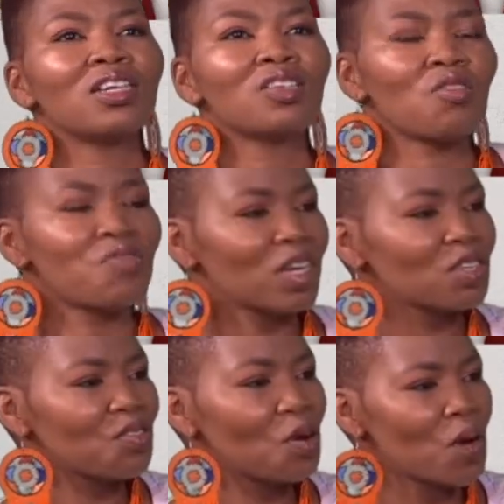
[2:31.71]
So
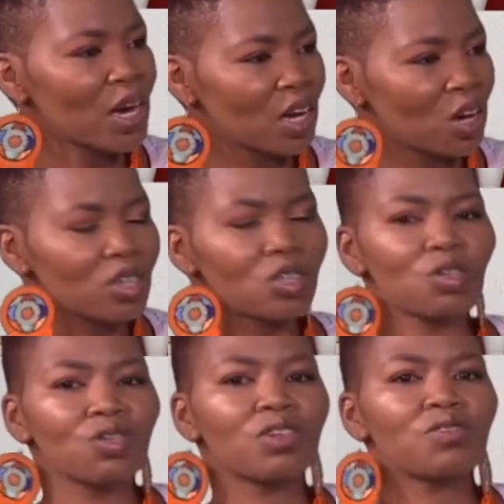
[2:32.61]
fast forward, I got
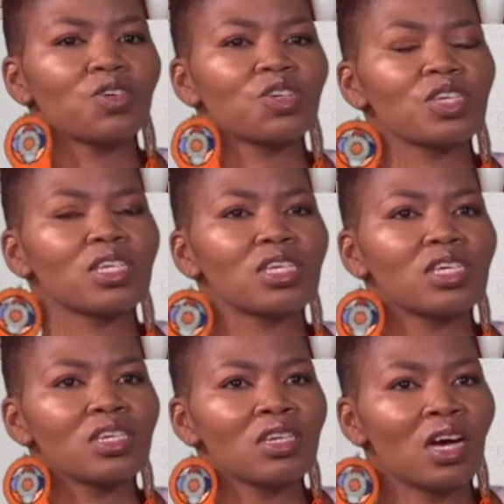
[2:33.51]
to
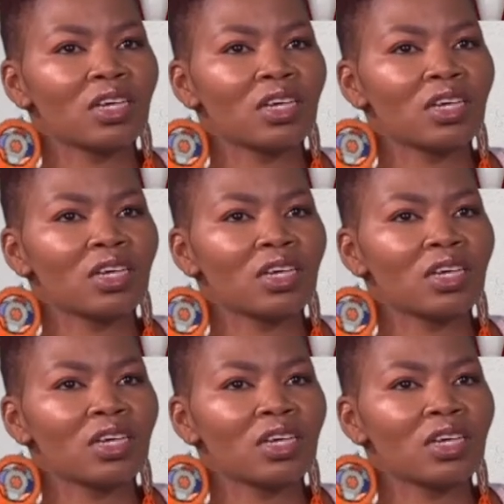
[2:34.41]
university.